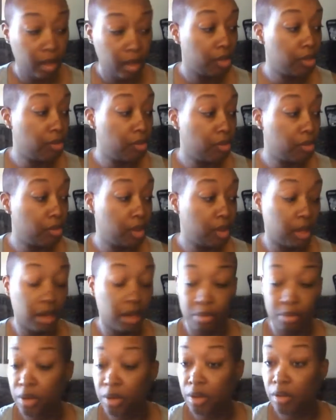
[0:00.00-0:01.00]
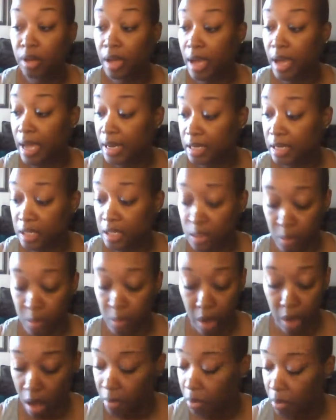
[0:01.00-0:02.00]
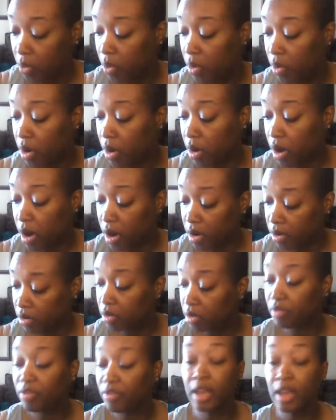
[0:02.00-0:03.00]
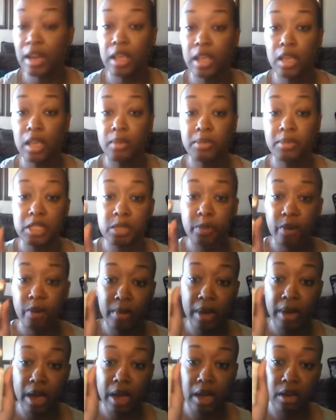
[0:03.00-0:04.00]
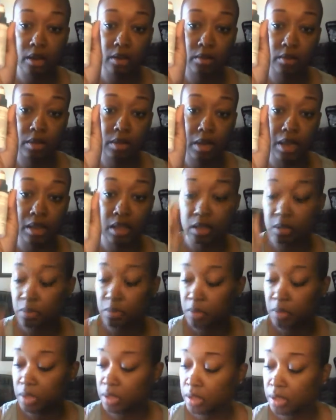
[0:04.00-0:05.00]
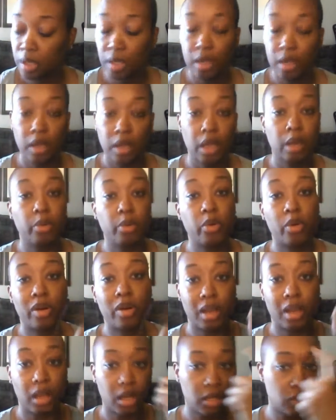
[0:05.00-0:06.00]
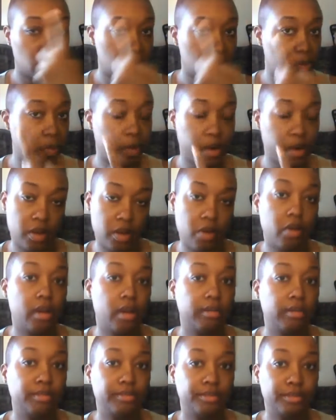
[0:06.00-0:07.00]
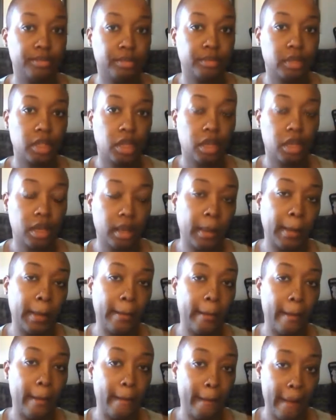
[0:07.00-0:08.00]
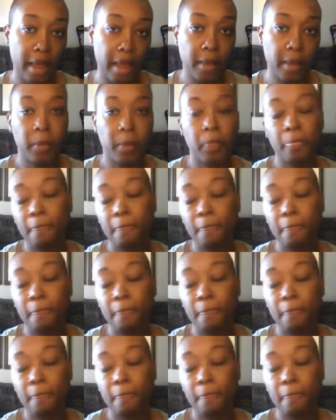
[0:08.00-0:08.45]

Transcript: You can put it on a cotton swab, or you can find an empty spray bottle like this one and pour it in and just spray it on. Okay?